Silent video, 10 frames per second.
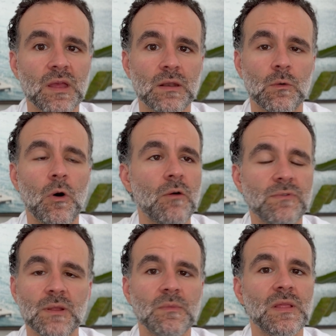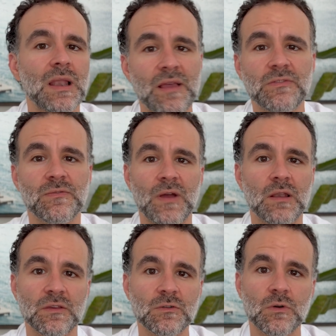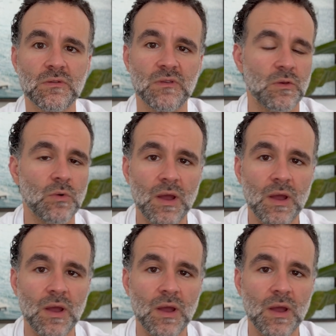It will hopefully be the last fat loss course that you